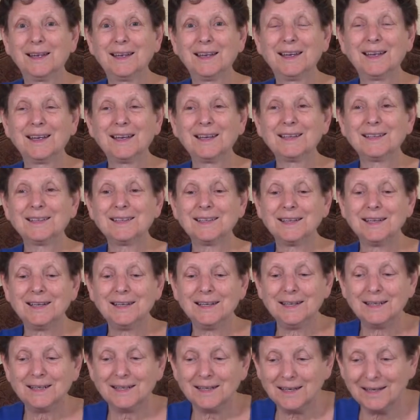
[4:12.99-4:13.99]
And
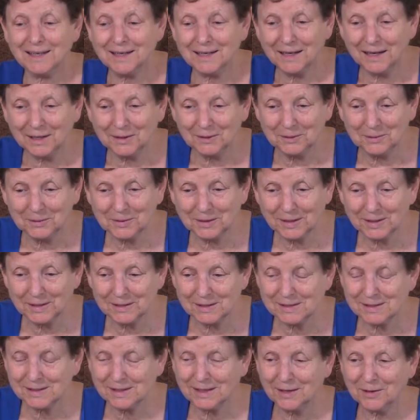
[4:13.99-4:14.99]
he got all the
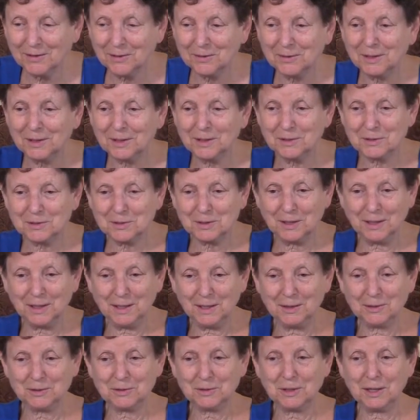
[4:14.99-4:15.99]
kids together and
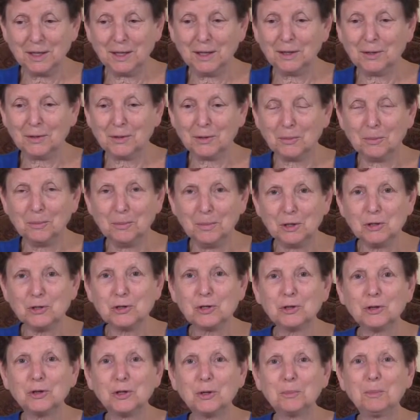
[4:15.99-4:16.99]
he
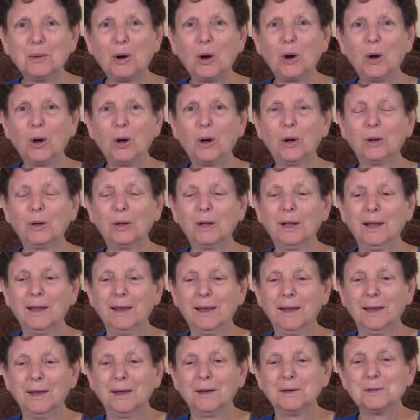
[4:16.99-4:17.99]
commissioned them all
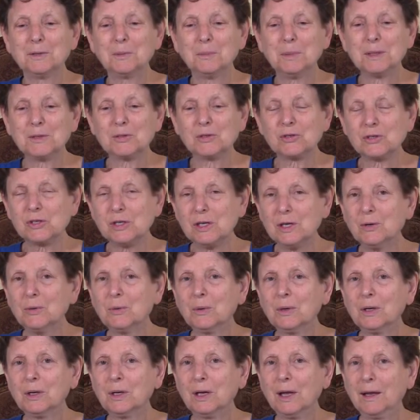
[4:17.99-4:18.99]
to be
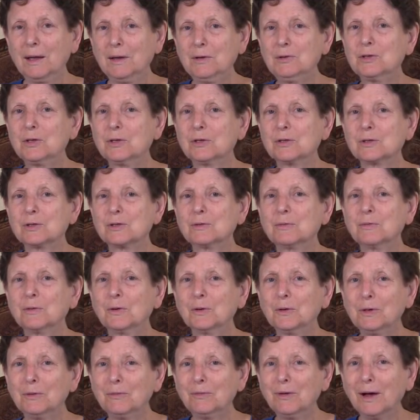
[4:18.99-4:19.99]
secret agents
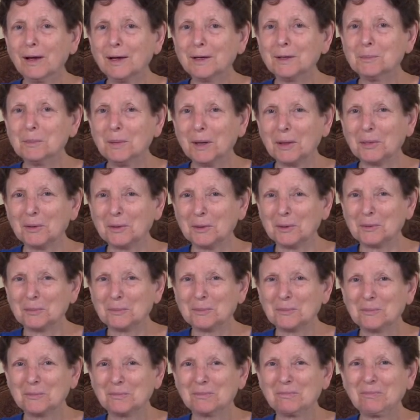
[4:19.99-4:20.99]
for Divine Mother.
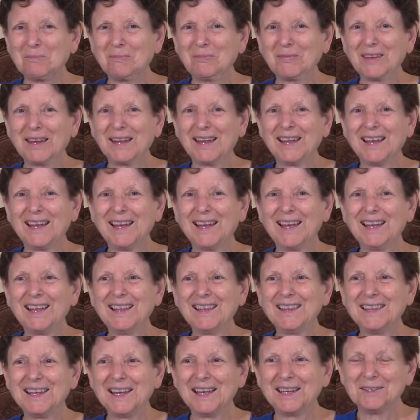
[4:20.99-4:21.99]

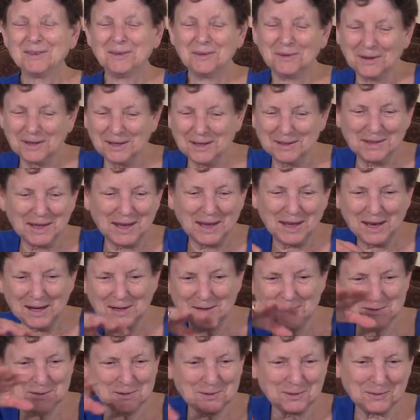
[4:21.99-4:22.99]
And you know, they
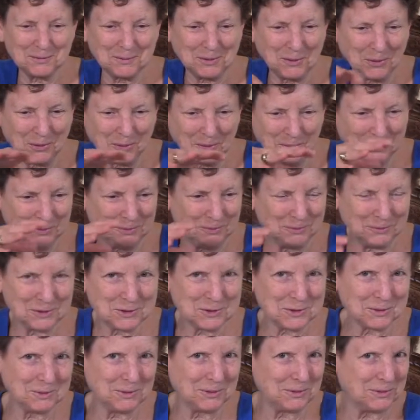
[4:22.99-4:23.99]
had a sort of a whole
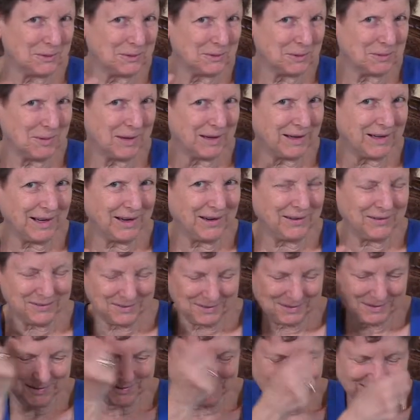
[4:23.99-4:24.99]
ritual, you know, about how
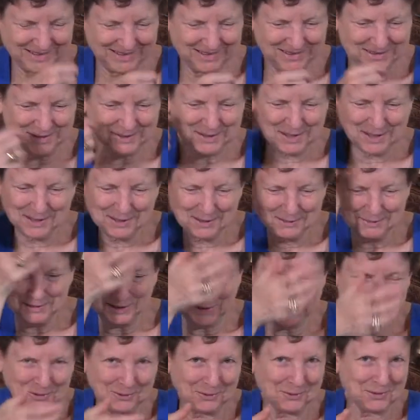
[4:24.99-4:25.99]
they're into kind of
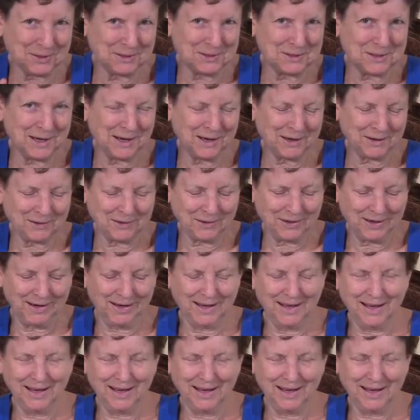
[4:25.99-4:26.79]
like cloak and dagger.